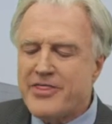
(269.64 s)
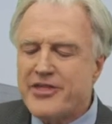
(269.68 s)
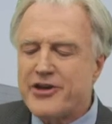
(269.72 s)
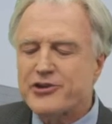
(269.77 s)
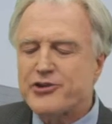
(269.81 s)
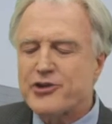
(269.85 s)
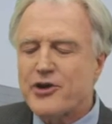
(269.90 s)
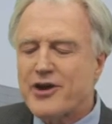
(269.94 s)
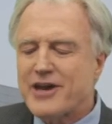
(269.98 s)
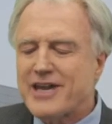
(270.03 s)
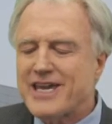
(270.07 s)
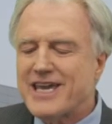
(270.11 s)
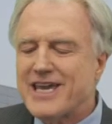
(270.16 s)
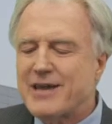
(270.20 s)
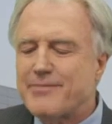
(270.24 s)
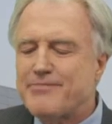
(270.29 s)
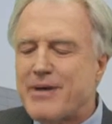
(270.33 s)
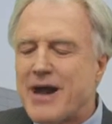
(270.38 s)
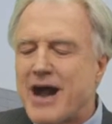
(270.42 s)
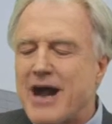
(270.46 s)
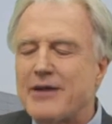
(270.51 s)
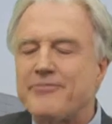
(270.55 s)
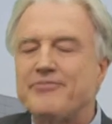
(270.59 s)
They're talking
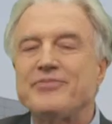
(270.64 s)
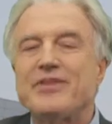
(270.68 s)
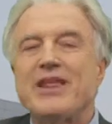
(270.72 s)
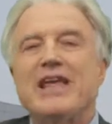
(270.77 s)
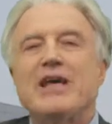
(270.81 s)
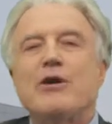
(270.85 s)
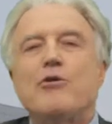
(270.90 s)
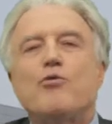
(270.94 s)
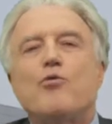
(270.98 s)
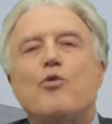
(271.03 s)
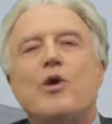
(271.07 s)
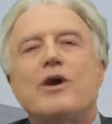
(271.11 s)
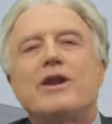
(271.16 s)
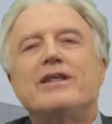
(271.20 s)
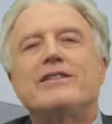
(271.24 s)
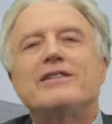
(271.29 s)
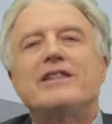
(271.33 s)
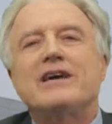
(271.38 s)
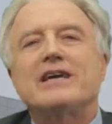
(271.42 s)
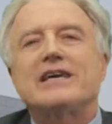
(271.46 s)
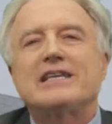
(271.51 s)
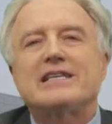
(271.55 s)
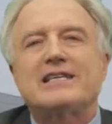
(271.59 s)
about one
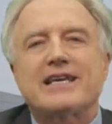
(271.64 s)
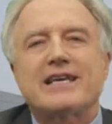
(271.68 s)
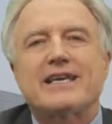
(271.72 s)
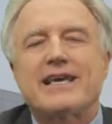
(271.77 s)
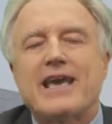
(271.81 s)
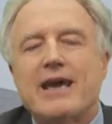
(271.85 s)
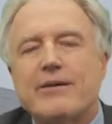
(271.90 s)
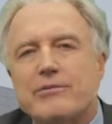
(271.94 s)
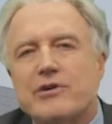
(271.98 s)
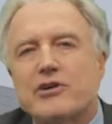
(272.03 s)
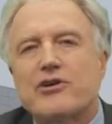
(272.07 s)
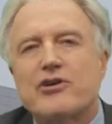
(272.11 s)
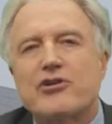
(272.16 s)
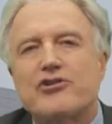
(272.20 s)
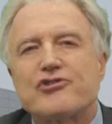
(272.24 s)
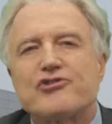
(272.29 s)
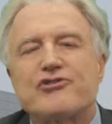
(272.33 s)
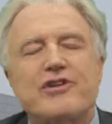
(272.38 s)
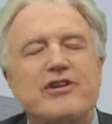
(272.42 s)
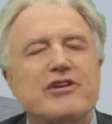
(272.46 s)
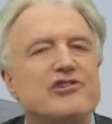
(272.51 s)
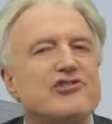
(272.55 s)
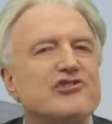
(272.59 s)
of the
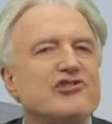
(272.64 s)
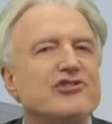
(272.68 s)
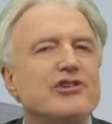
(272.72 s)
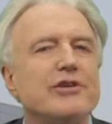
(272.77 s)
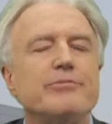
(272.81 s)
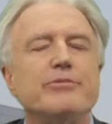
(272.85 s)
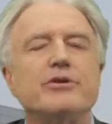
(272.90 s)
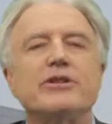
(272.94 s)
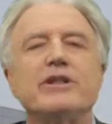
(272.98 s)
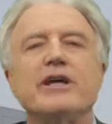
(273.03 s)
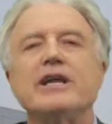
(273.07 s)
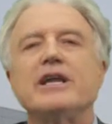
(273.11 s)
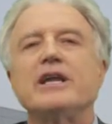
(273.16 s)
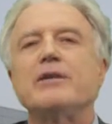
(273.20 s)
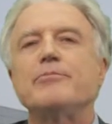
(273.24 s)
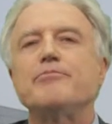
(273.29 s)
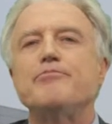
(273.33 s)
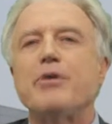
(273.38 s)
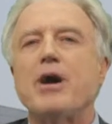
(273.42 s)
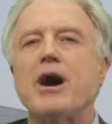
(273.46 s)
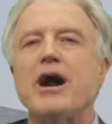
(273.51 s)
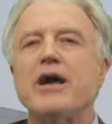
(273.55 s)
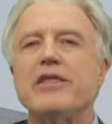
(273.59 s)
chemicals that are
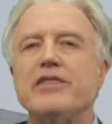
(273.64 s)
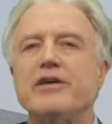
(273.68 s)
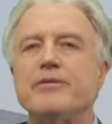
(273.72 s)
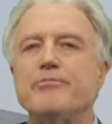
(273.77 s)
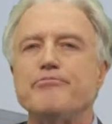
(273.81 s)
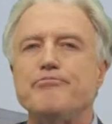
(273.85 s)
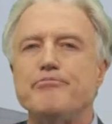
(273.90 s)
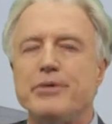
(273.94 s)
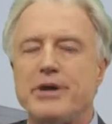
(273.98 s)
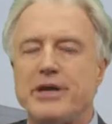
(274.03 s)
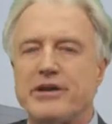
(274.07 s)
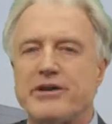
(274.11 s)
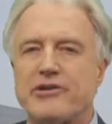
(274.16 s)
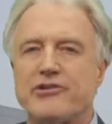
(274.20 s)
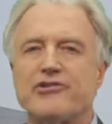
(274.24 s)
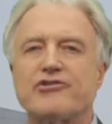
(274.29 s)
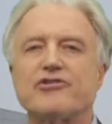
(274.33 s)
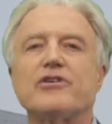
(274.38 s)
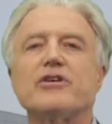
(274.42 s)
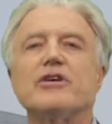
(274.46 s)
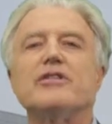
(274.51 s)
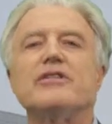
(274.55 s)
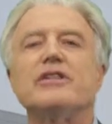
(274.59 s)
stimulated by the
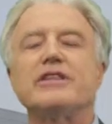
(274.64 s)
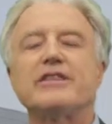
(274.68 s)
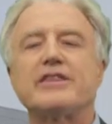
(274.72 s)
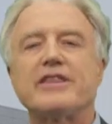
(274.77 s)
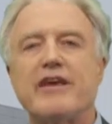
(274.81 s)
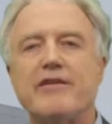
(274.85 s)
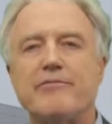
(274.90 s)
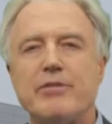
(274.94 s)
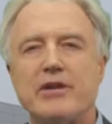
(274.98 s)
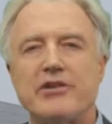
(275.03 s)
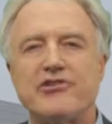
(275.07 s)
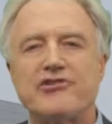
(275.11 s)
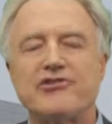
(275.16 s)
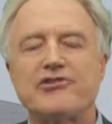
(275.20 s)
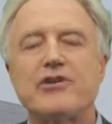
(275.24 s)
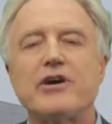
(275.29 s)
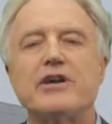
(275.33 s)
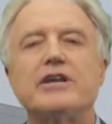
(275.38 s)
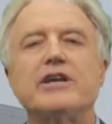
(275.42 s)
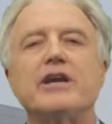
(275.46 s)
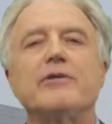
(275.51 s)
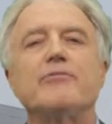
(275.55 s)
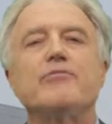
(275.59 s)
bitters that they've been
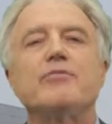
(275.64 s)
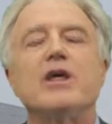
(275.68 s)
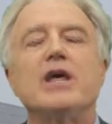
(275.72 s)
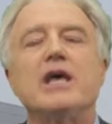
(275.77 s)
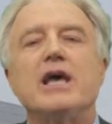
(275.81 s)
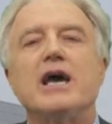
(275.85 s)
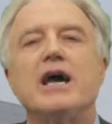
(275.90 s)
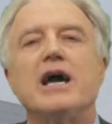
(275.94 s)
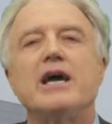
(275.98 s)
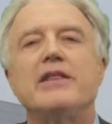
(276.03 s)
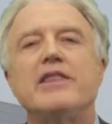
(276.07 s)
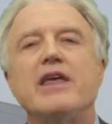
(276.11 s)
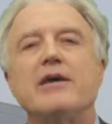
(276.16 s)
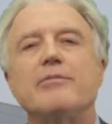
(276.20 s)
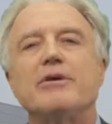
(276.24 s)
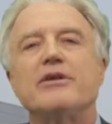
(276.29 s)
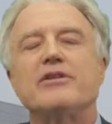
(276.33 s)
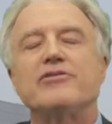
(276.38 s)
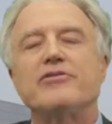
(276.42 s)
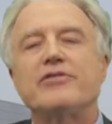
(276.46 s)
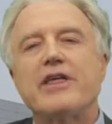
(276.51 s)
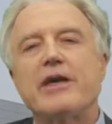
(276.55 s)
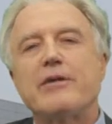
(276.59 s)
studying. And they've
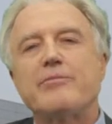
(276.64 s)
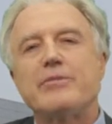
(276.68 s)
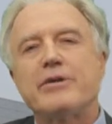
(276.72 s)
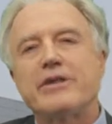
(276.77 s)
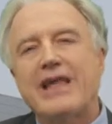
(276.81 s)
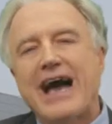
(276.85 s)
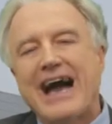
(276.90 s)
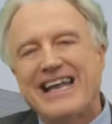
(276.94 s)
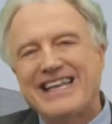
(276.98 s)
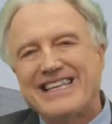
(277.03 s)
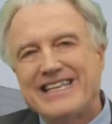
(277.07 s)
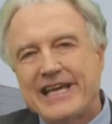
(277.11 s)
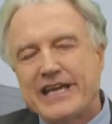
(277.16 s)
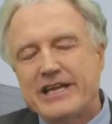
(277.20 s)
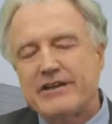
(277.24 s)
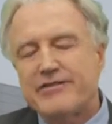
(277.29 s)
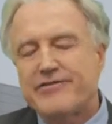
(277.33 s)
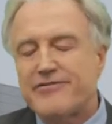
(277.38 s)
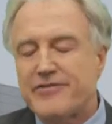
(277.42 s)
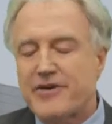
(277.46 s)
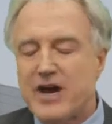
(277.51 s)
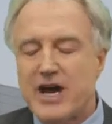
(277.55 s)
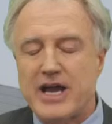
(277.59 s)
been
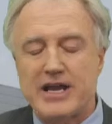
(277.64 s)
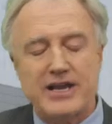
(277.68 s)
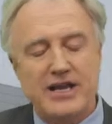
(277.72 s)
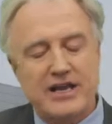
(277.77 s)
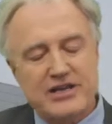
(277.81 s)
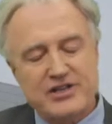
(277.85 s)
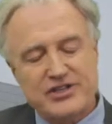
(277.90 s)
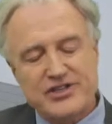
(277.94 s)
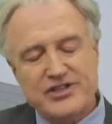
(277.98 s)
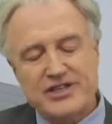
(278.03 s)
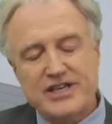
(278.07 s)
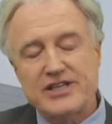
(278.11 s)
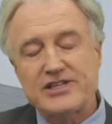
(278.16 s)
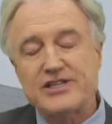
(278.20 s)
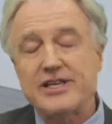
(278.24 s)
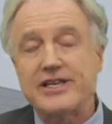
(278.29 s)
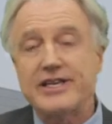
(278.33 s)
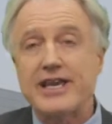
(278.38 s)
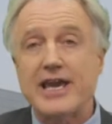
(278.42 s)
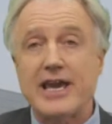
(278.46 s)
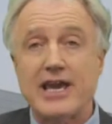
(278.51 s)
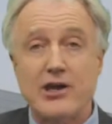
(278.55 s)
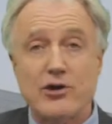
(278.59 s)
identified
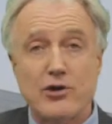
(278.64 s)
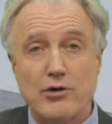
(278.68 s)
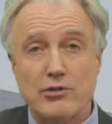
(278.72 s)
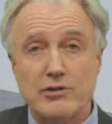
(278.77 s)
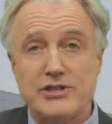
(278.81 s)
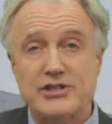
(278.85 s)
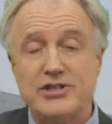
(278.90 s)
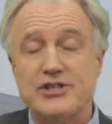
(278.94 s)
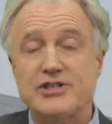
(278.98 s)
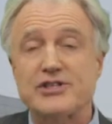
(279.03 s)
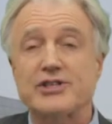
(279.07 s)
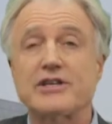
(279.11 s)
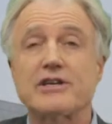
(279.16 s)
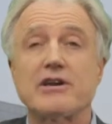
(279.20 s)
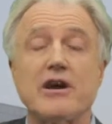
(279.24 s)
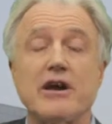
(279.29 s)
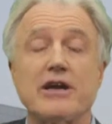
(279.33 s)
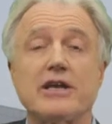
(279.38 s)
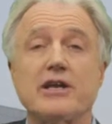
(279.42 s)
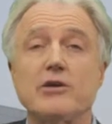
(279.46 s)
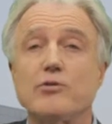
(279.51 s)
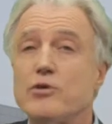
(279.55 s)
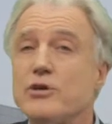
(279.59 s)
CCK,
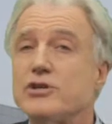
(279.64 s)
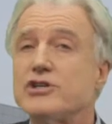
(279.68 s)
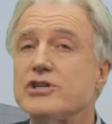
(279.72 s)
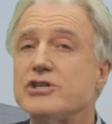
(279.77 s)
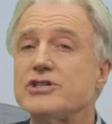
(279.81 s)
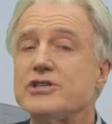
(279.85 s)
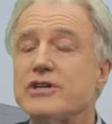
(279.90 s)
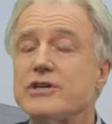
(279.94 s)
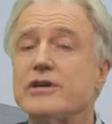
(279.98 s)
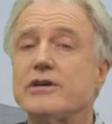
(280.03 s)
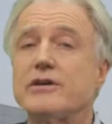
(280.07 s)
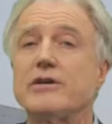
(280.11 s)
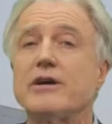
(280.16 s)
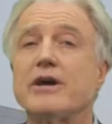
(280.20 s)
cholecystokinin, which is